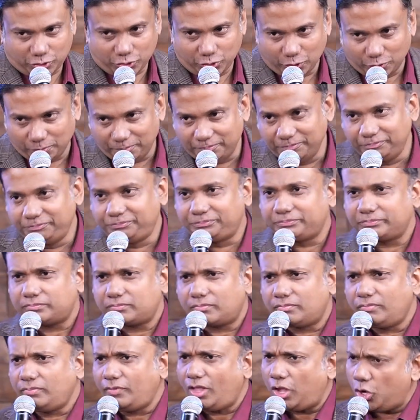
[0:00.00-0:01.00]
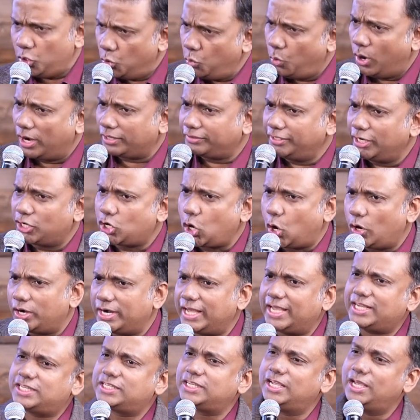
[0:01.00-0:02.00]
to you. Who are they called
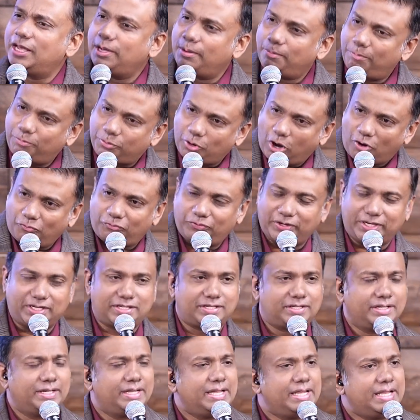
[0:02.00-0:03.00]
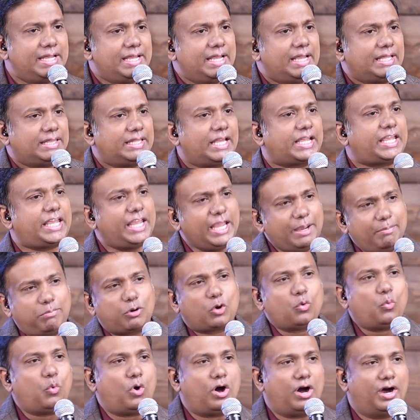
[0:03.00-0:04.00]
as? Prophets. The
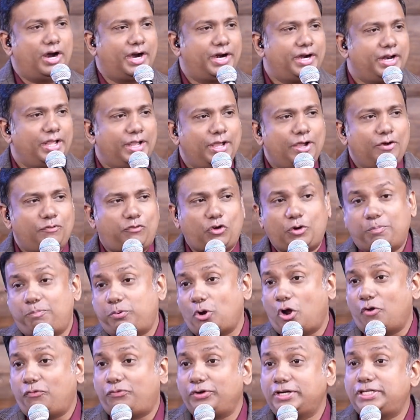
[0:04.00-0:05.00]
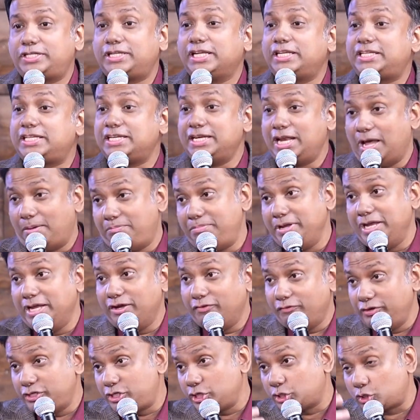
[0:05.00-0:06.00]
Hebrew word for prophets is
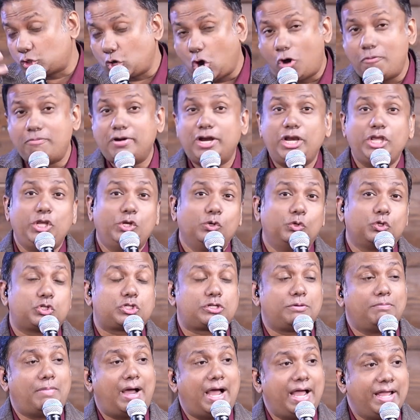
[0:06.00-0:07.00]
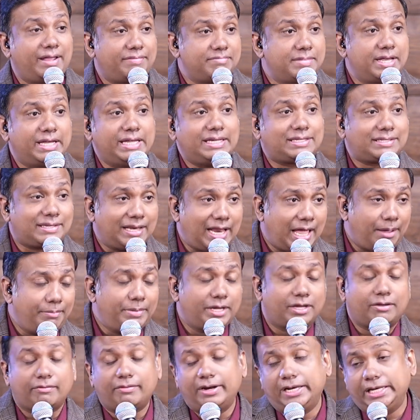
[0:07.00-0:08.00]
Nabi, which is commonly used by the
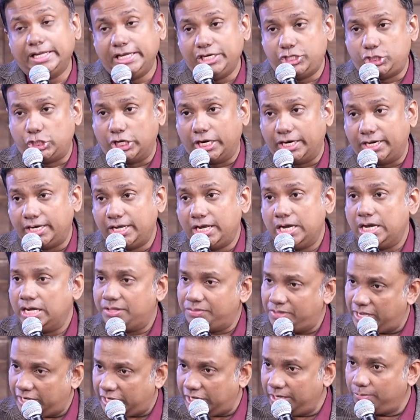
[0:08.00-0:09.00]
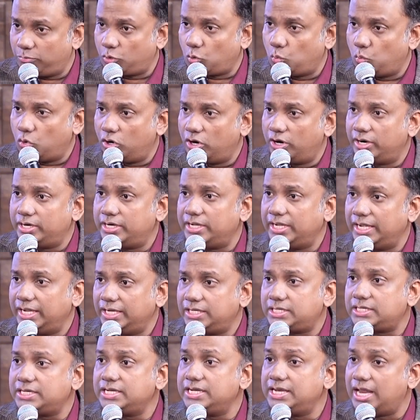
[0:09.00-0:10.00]
Islamic religion. The Hebrew word
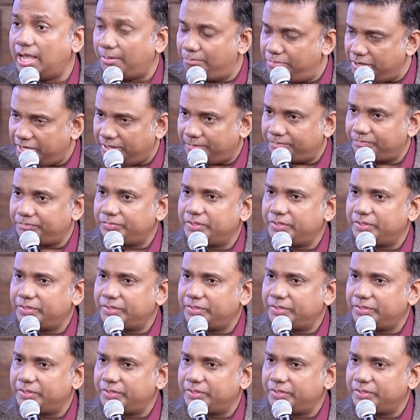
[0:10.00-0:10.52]
is Nabi.